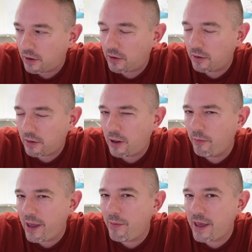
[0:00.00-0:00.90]
I'll, I'll
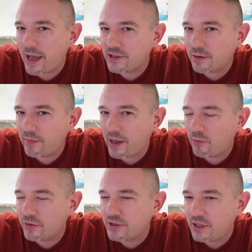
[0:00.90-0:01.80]
maybe ask him
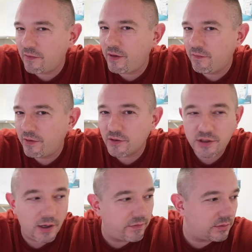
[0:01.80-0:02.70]
that. We'll see if he feels
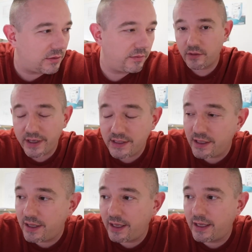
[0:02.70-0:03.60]
comfortable. The
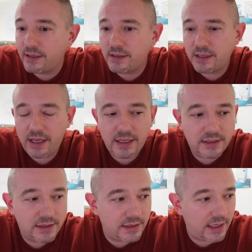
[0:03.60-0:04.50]
crazy thing is,
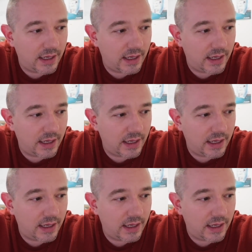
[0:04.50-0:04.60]
is